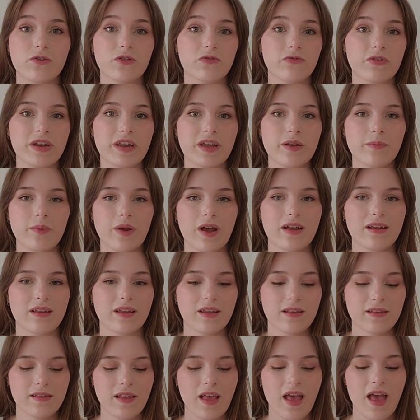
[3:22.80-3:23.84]
for reading
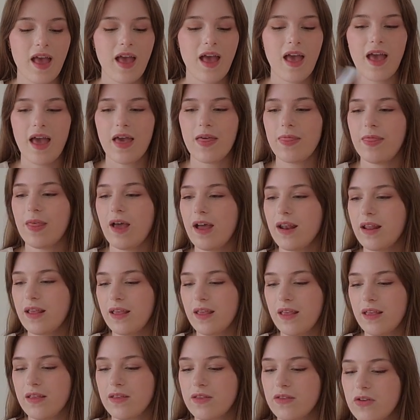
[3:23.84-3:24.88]
practice, and that
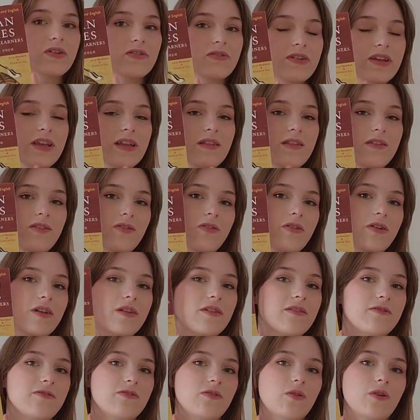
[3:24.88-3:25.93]
is Korean
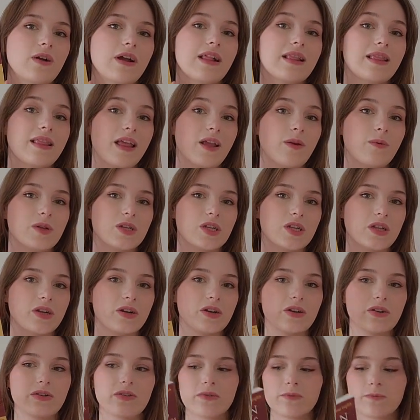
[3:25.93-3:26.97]
Stories for Language
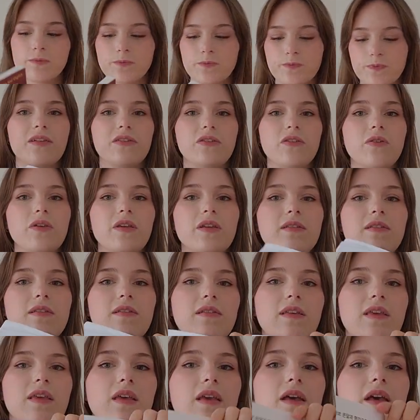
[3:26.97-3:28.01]
Learners. As you can
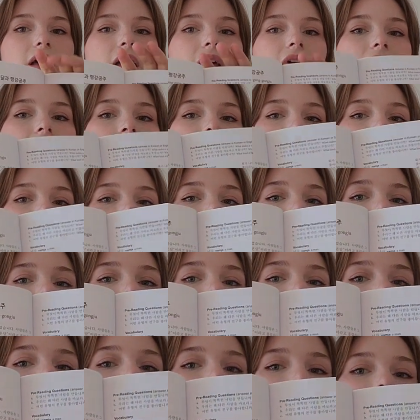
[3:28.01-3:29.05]
see, this
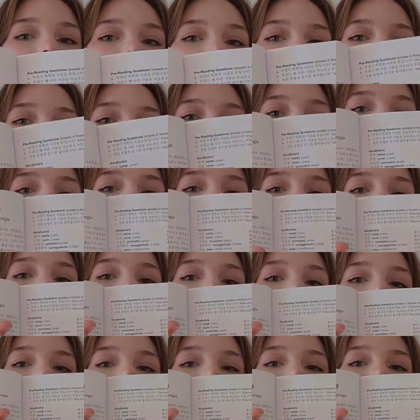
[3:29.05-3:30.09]
book has
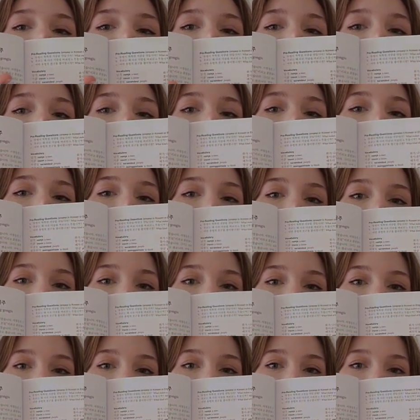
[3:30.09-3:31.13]
a story
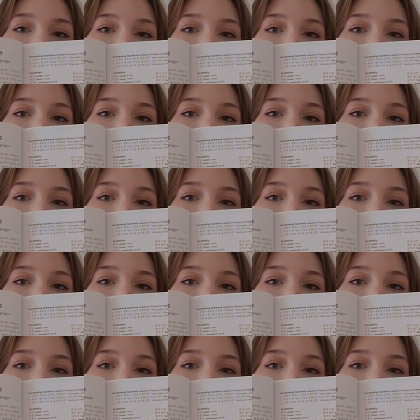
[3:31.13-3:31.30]
written in